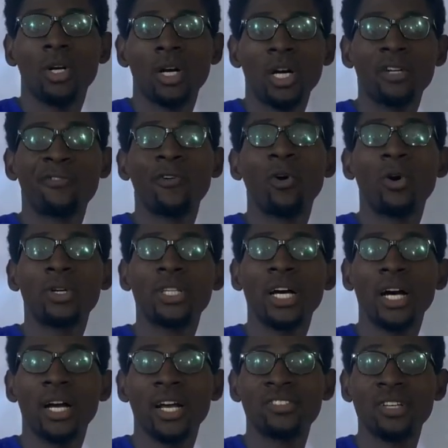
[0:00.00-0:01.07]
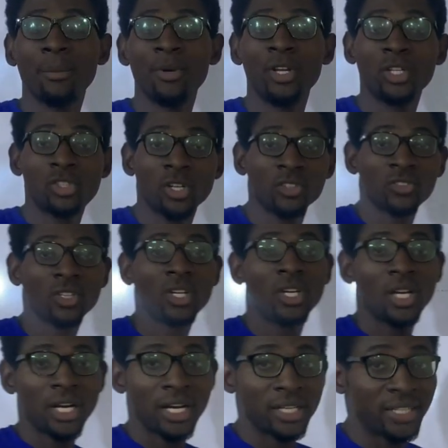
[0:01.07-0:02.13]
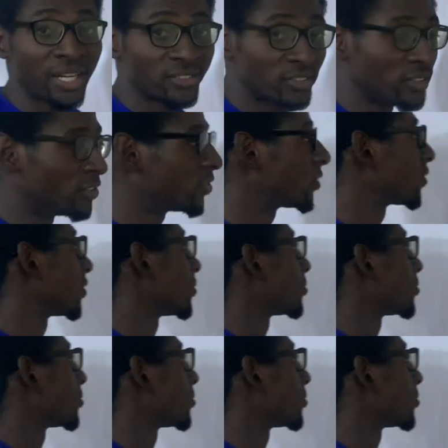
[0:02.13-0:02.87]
and for other examinations, and that is